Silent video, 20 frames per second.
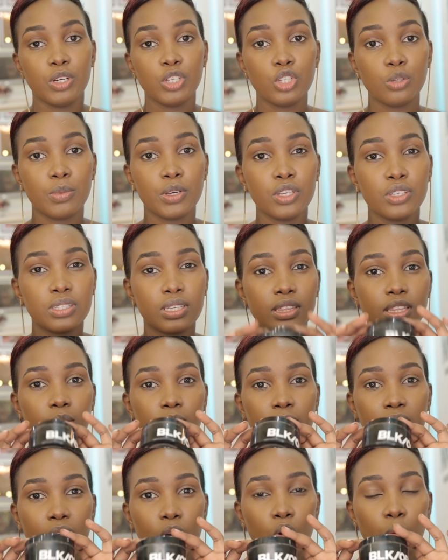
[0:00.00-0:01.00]
going to be using the
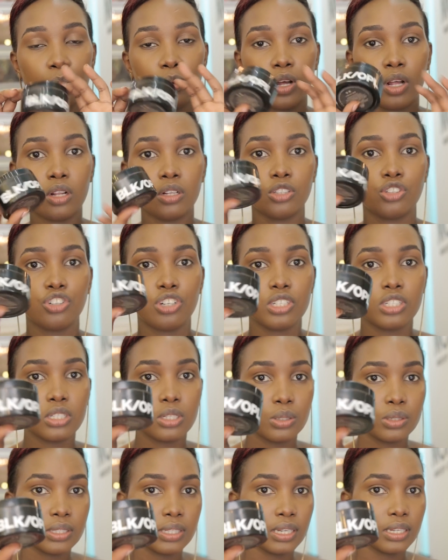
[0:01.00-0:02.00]
Black Opal
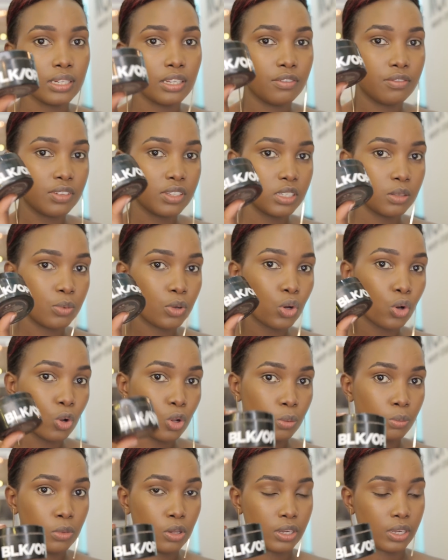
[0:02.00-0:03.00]
Translucent Invisible
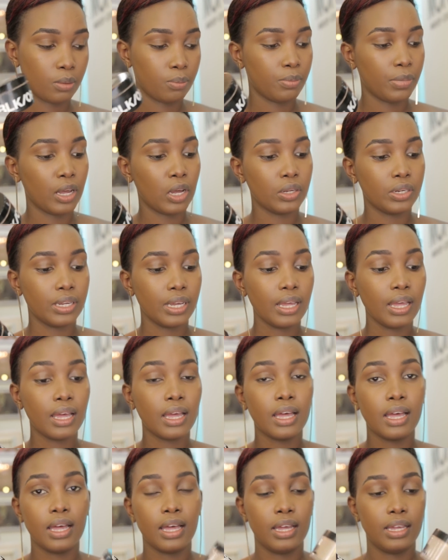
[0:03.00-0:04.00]
Oil Blocking Powder,
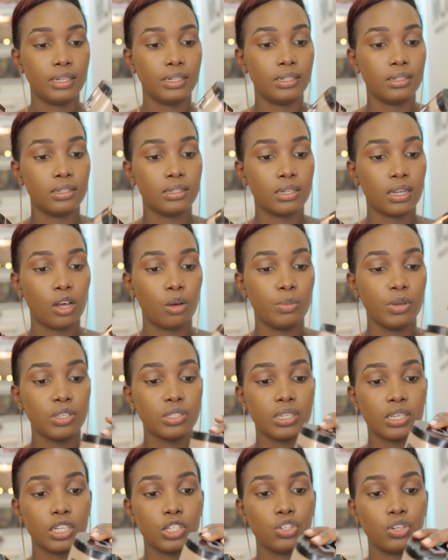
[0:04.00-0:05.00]
and I'll be
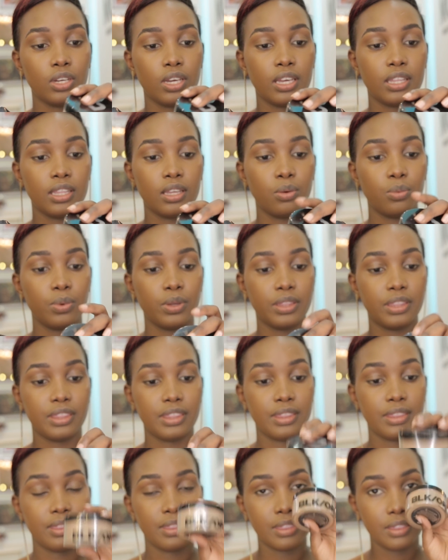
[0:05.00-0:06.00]
using it together with
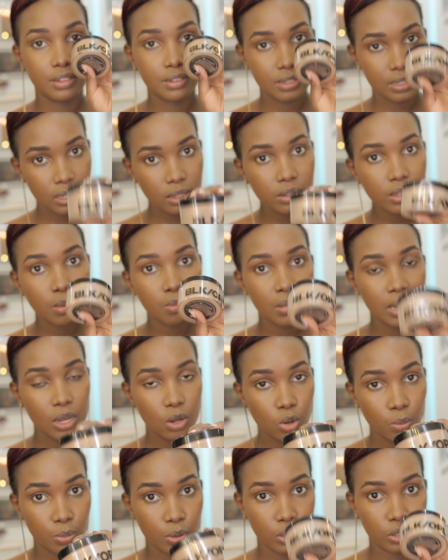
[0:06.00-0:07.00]
still the
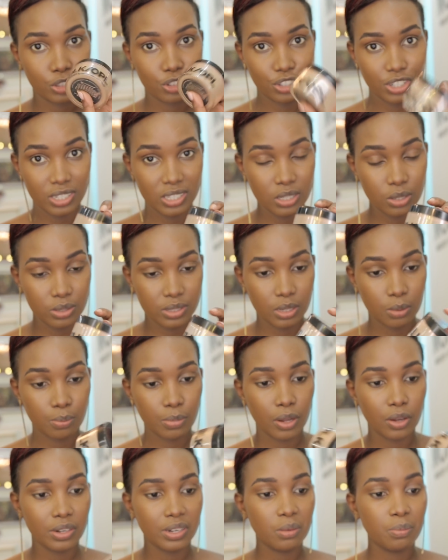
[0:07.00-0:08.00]
Black Opal
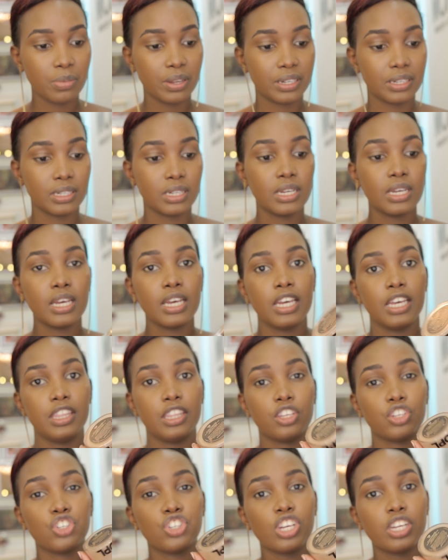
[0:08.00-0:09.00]
Translucent Powder, but
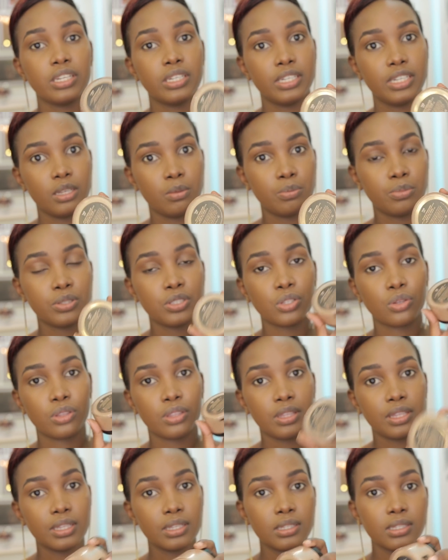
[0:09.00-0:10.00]
in the shade Deep. So
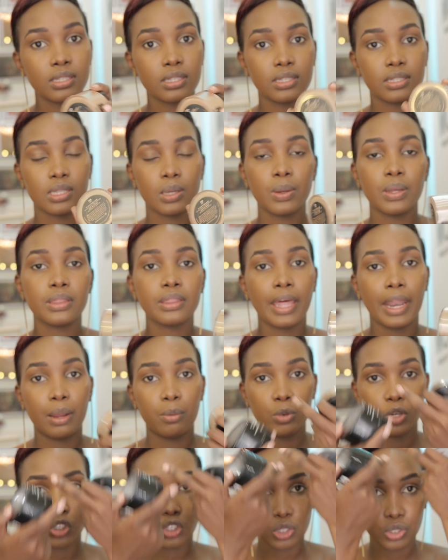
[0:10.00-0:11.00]
this is the one that
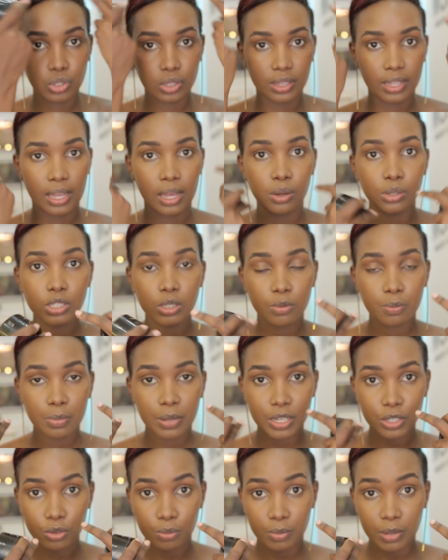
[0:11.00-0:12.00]
I'm going to use on the outer
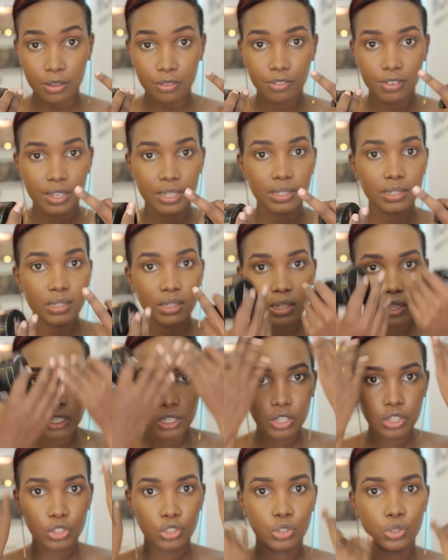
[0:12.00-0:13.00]
part of my face
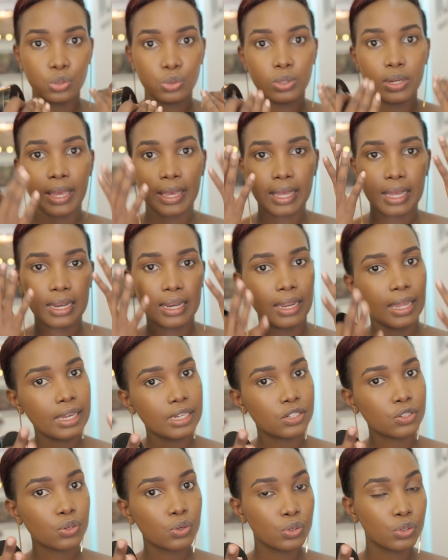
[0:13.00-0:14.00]
to do like a
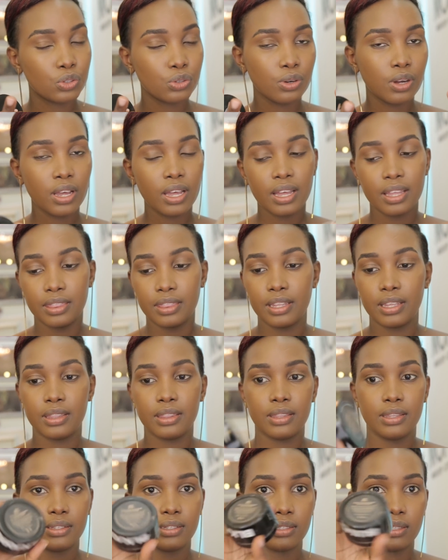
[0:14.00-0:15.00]
light contour, and
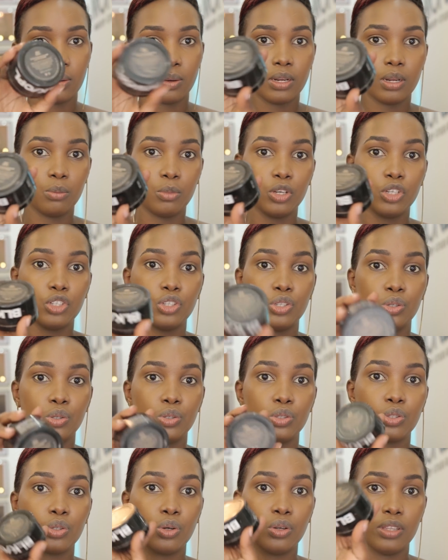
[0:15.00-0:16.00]
then this is the one I'm going to
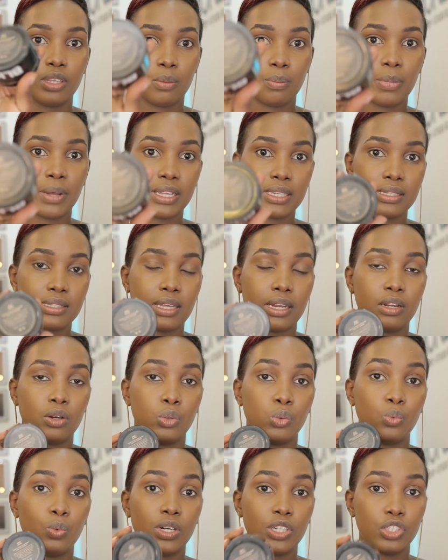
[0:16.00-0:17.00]
use on the parts that I
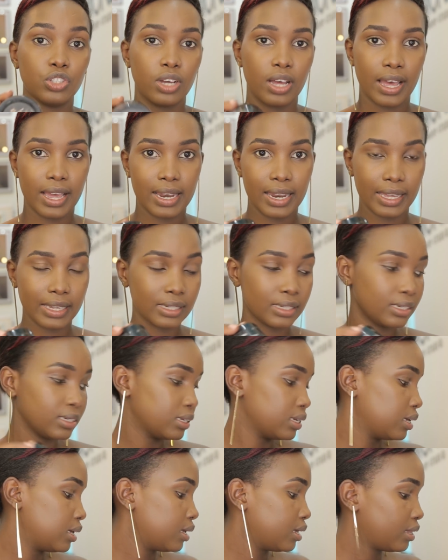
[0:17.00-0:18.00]
would want to highlight.
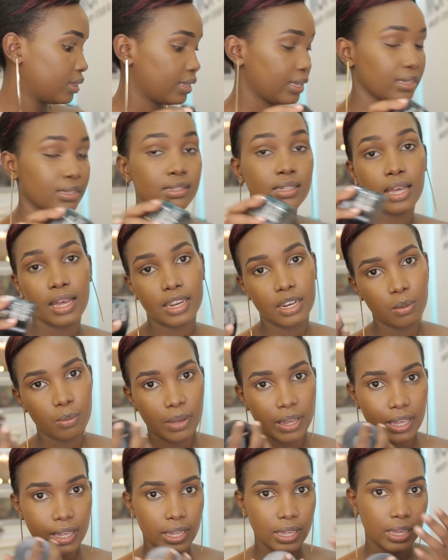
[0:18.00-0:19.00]
That's under
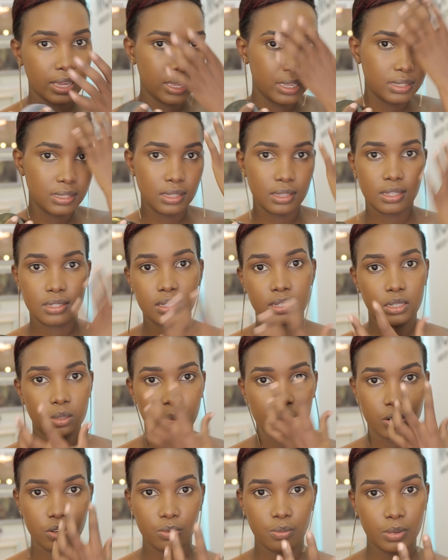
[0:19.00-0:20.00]
my eyes and the center
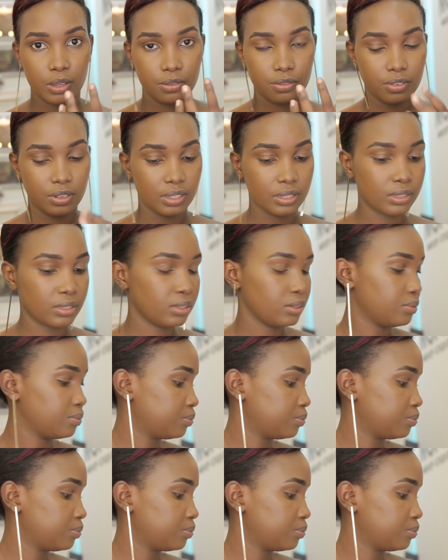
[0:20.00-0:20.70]
part of my face.